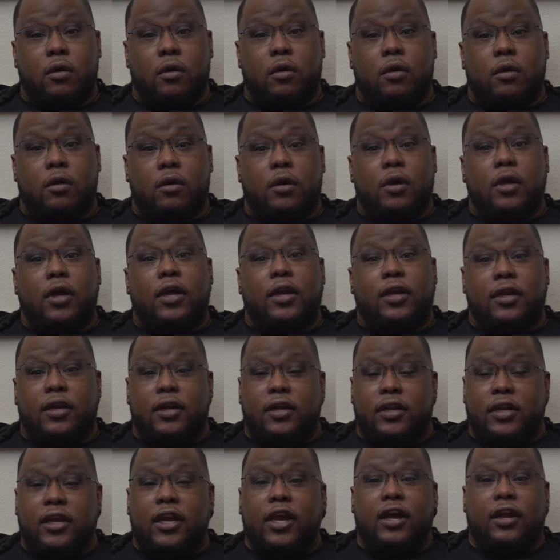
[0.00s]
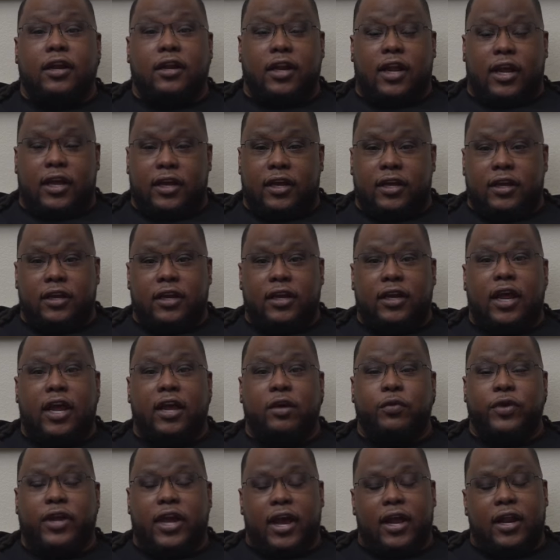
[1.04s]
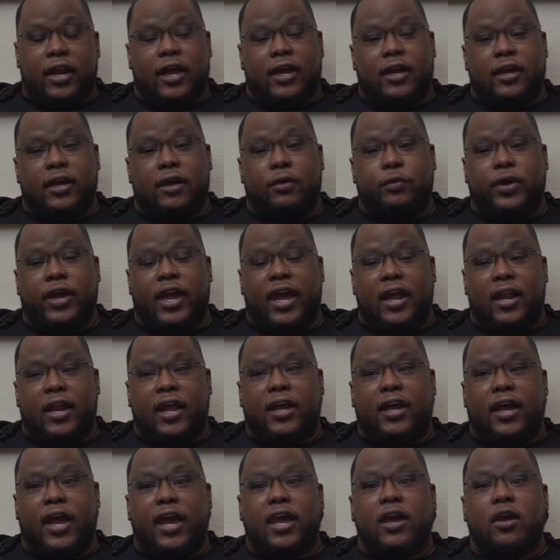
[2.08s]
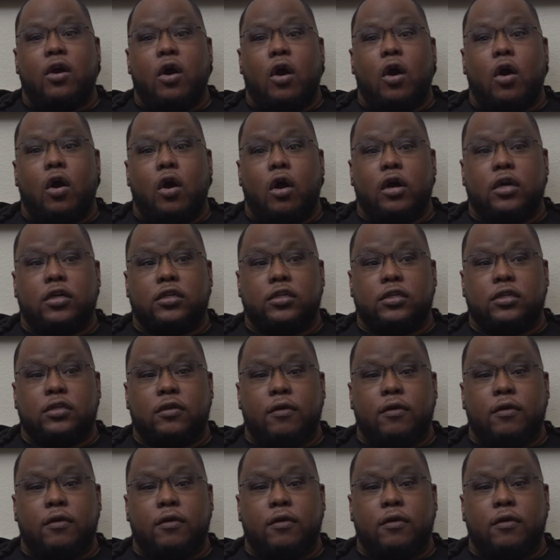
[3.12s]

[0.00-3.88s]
elite, elite yeah, like yeah. elite eight. We had yeah. like we had like eight cars.